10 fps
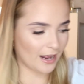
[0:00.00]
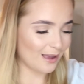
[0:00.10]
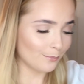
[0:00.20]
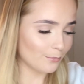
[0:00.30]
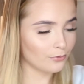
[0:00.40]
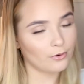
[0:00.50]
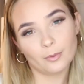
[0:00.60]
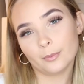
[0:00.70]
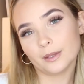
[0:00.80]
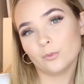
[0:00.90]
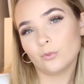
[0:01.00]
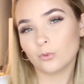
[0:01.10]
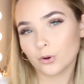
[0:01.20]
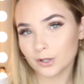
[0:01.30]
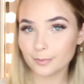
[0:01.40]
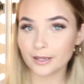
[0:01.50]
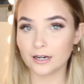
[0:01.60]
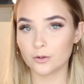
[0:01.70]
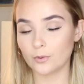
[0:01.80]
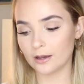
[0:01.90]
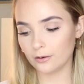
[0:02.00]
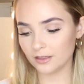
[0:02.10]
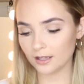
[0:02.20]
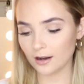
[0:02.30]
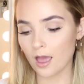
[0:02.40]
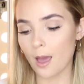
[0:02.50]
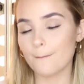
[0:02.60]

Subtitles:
I probably won't be able to wear with it.